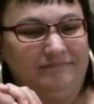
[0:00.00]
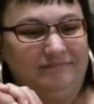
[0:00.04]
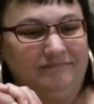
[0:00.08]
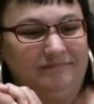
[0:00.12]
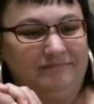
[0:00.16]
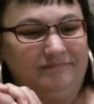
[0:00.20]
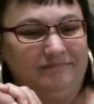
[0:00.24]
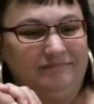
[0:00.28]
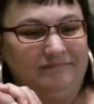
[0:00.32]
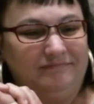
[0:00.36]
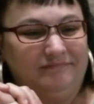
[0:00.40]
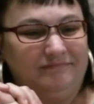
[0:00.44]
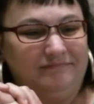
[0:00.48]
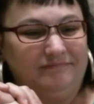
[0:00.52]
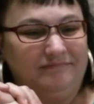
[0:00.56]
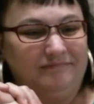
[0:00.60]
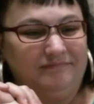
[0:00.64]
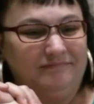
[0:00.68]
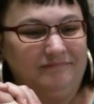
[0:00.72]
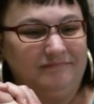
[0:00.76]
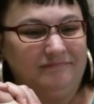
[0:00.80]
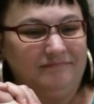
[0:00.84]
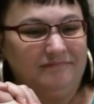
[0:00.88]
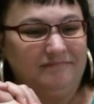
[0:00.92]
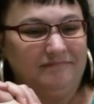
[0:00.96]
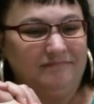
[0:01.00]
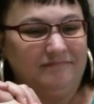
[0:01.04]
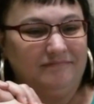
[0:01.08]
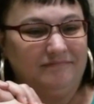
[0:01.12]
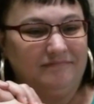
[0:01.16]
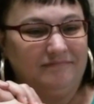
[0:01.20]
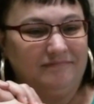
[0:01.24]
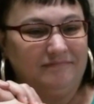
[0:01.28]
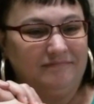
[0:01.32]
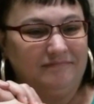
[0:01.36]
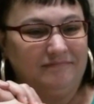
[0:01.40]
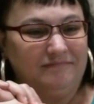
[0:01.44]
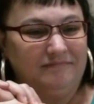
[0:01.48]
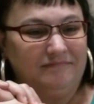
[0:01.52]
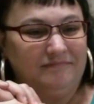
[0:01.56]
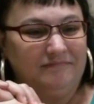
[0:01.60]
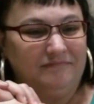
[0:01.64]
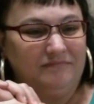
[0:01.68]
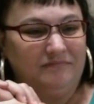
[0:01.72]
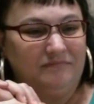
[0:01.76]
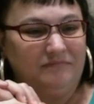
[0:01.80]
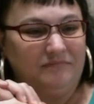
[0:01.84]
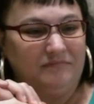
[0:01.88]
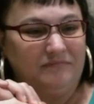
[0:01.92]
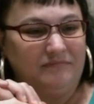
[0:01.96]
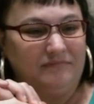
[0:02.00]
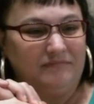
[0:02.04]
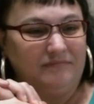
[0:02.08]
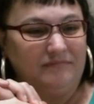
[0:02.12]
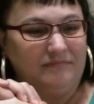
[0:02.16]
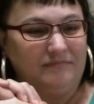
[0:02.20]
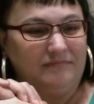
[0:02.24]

(silent)